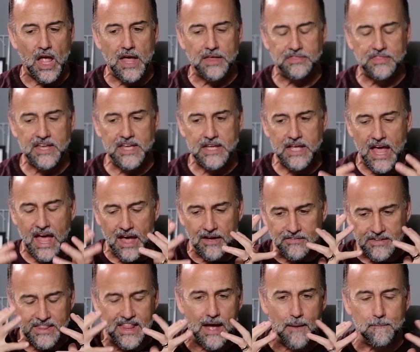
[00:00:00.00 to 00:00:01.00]
I think
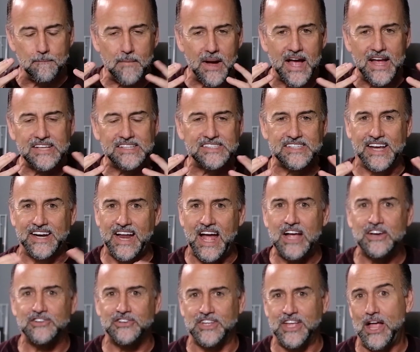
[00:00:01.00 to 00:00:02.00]
having that mindset
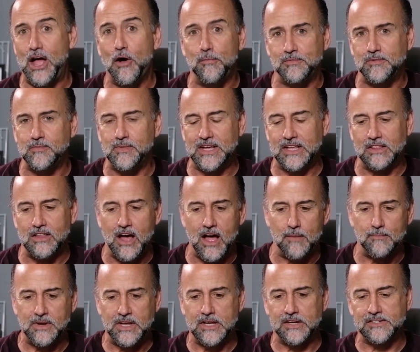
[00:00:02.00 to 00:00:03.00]
actually helped me a
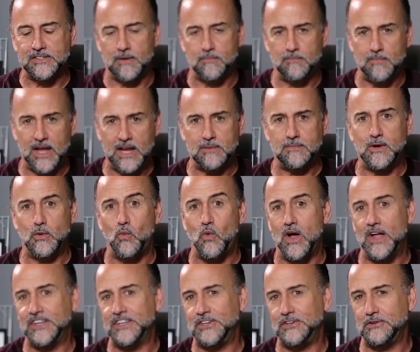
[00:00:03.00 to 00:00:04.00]
lot because it made me
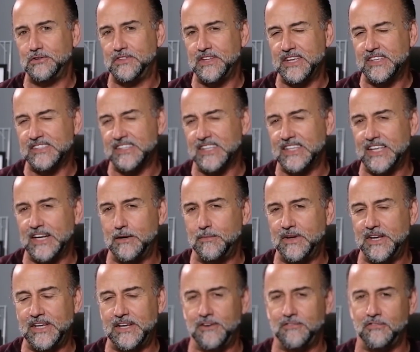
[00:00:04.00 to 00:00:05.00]
want to do things a
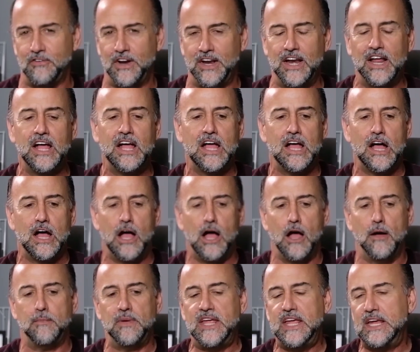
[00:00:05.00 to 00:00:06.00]
little bit different,
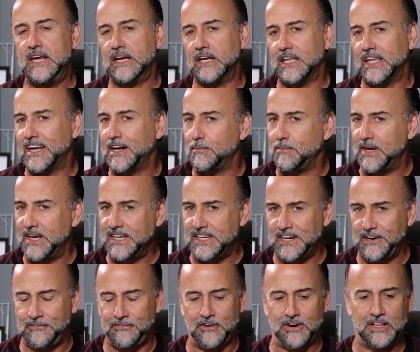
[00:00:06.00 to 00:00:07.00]
um, eat a little
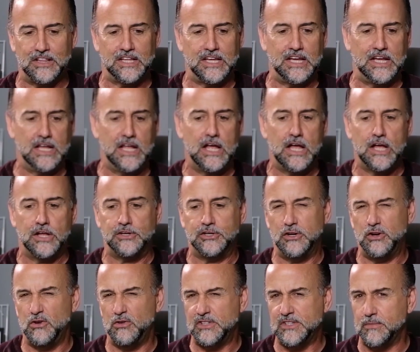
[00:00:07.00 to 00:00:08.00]
bit differently,
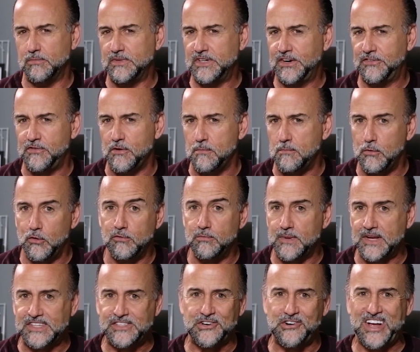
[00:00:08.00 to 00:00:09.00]
do some different
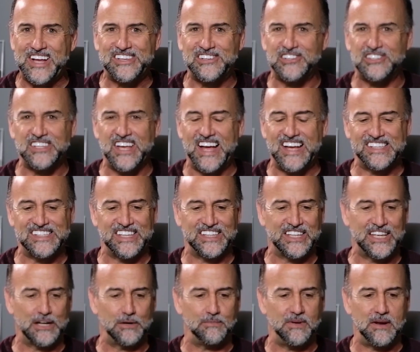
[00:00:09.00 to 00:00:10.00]
movements or exercise a
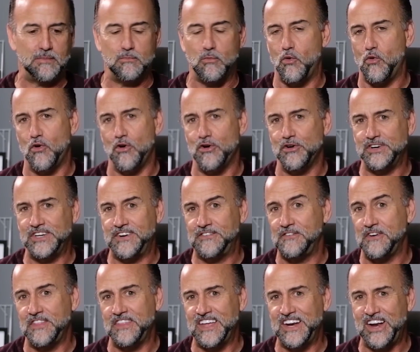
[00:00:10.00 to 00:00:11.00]
little bit more
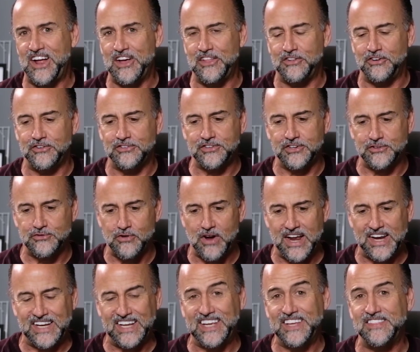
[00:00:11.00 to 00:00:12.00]
different than others to
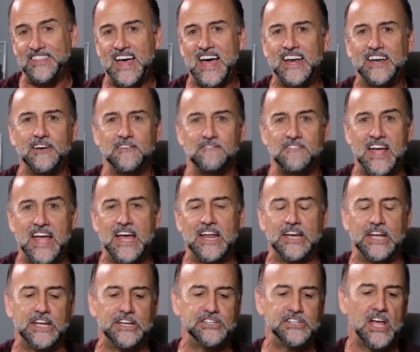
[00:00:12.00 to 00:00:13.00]
try to get that
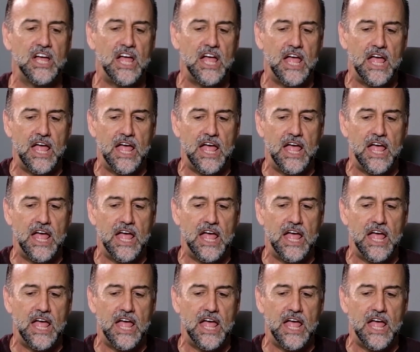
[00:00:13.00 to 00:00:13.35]
advantage.